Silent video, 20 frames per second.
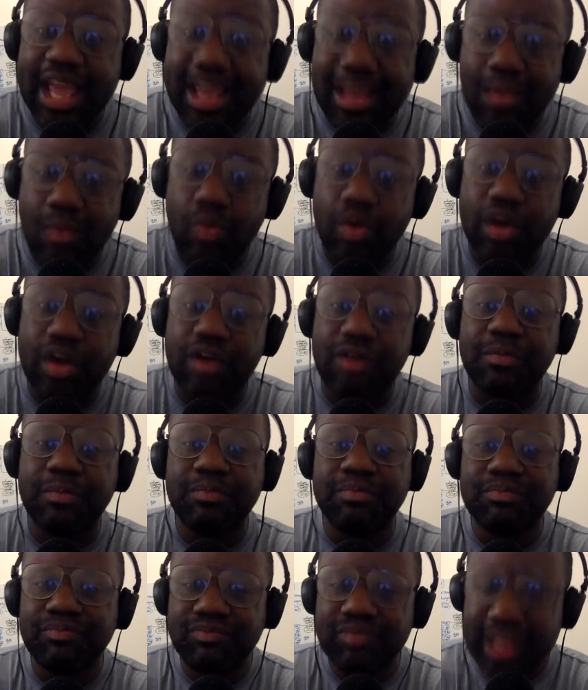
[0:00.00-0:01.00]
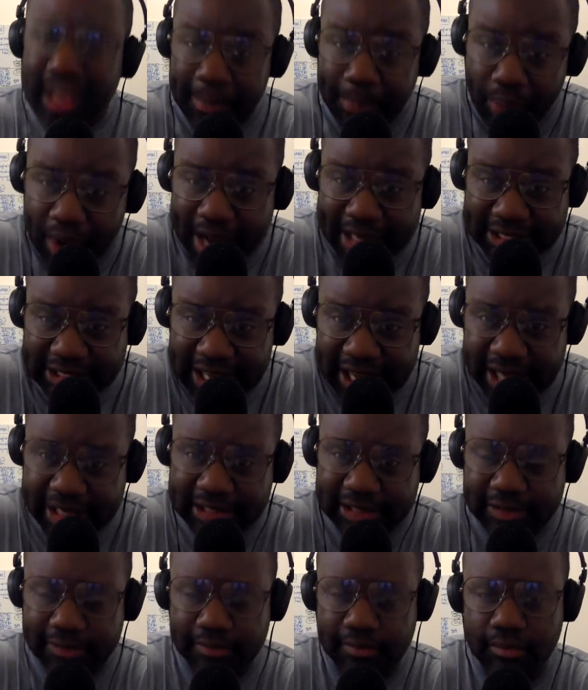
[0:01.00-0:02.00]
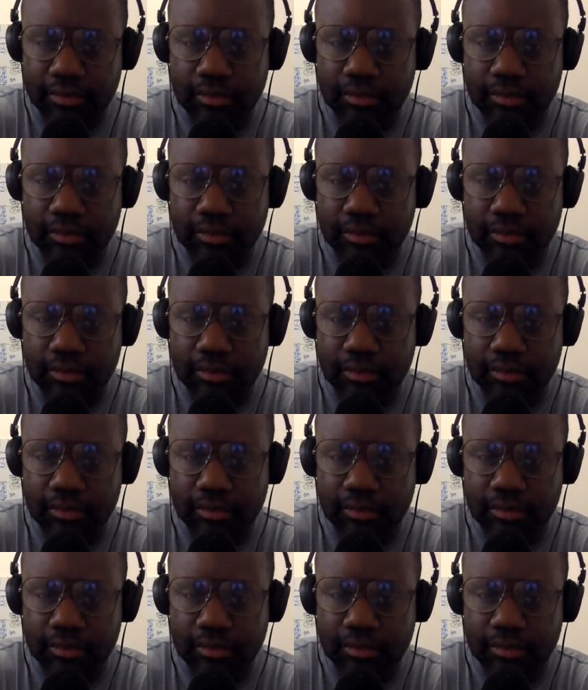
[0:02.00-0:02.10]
it will impress chicks.